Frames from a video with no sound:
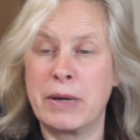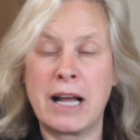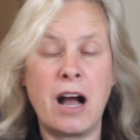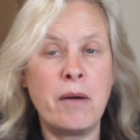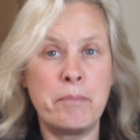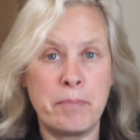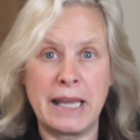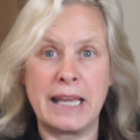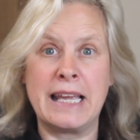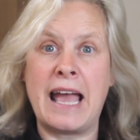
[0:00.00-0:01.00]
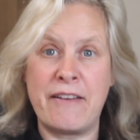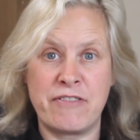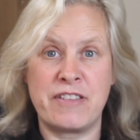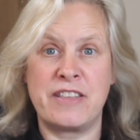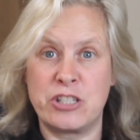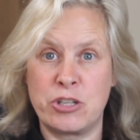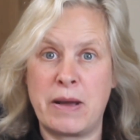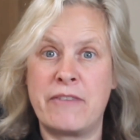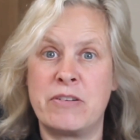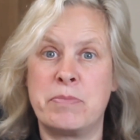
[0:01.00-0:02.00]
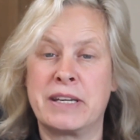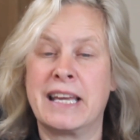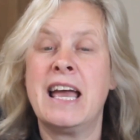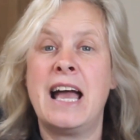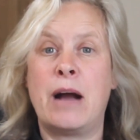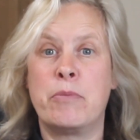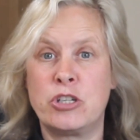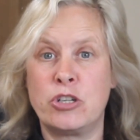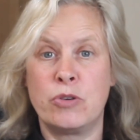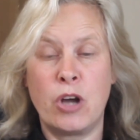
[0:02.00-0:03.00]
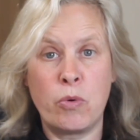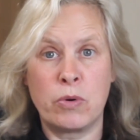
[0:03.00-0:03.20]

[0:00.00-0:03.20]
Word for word: We can't be everything to everybody, and we do not